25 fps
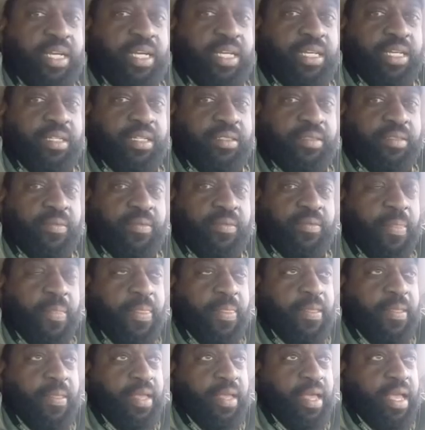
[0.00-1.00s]
is,
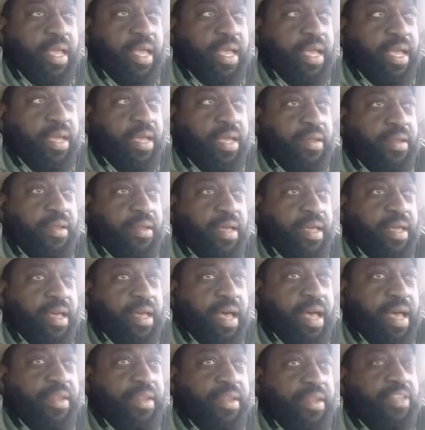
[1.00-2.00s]
and
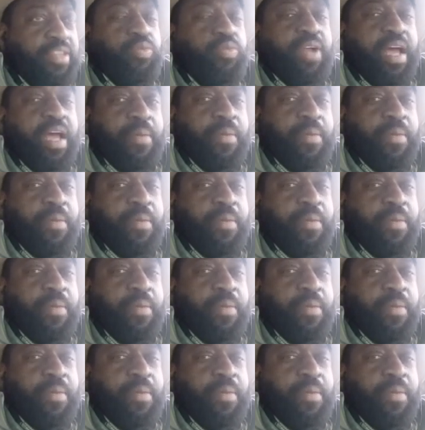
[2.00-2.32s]
that's what I